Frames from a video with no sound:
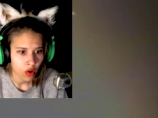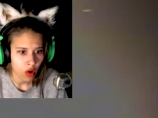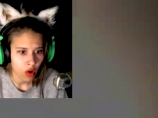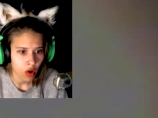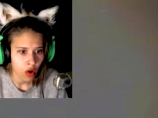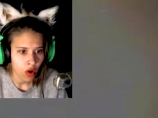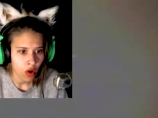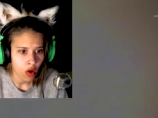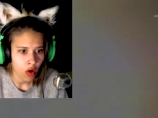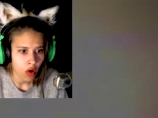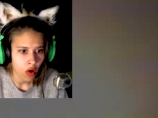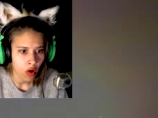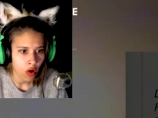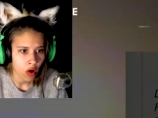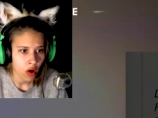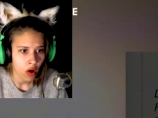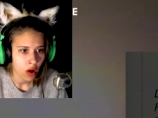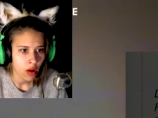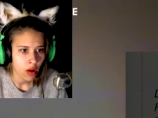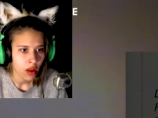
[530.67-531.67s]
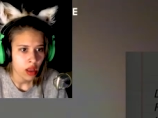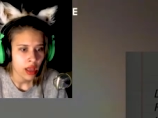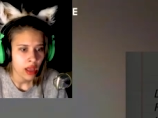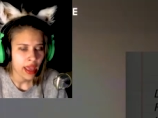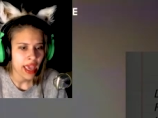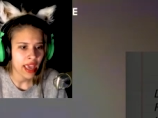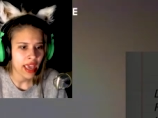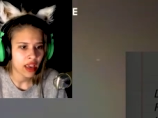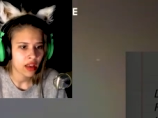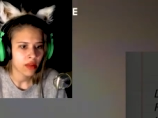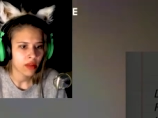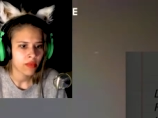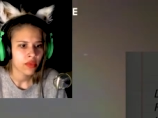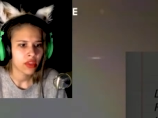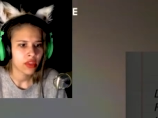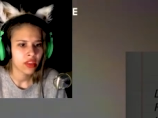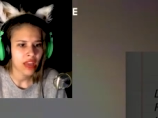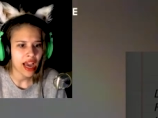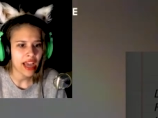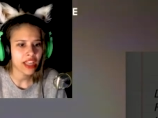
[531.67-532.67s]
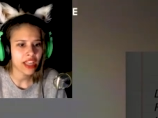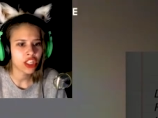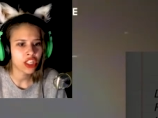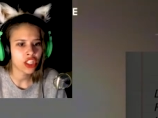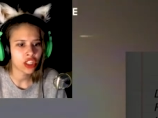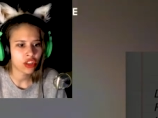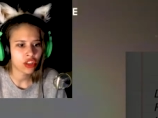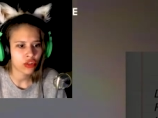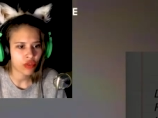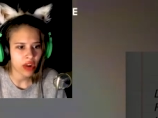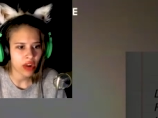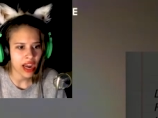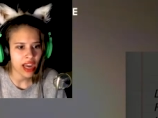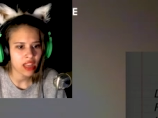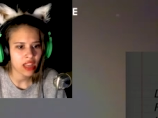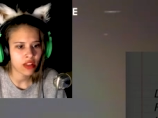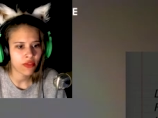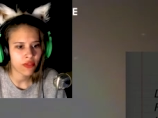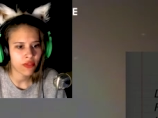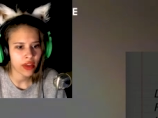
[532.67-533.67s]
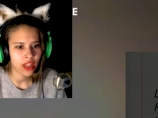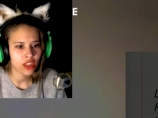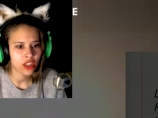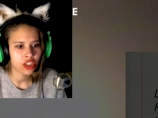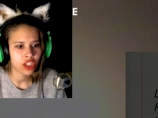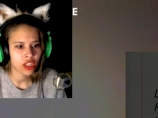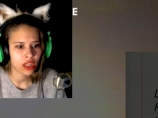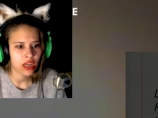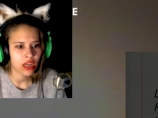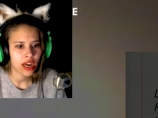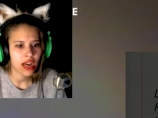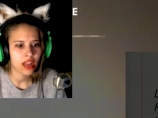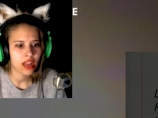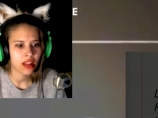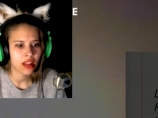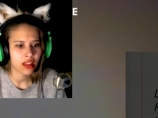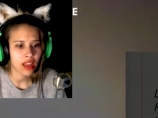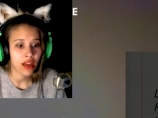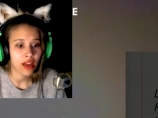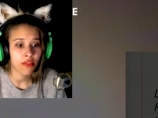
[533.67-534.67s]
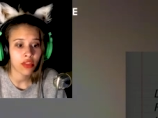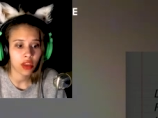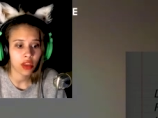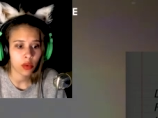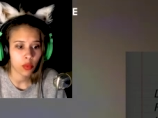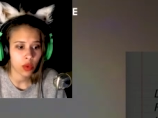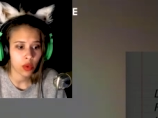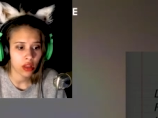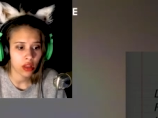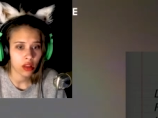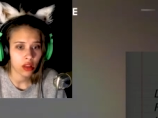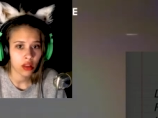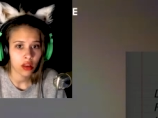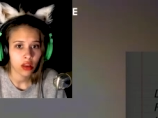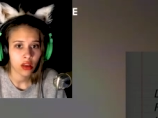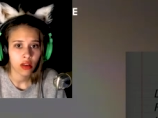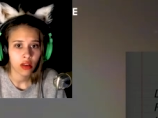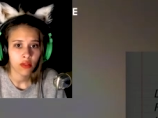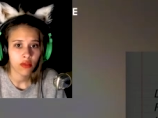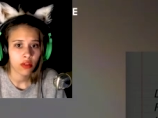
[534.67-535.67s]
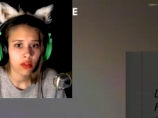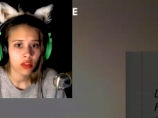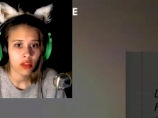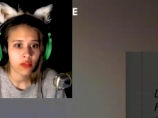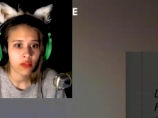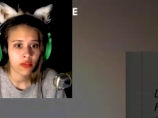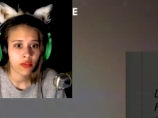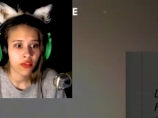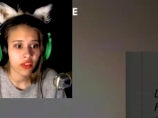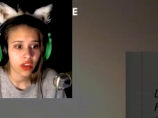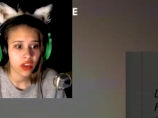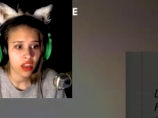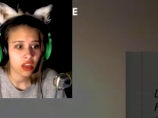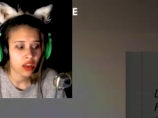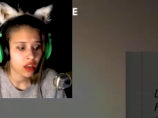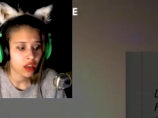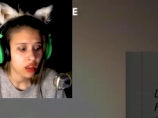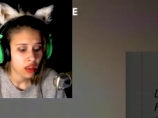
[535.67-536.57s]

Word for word: Oh, oh, oh. Hang. Die she tried, fail she got, love they will. What the freak.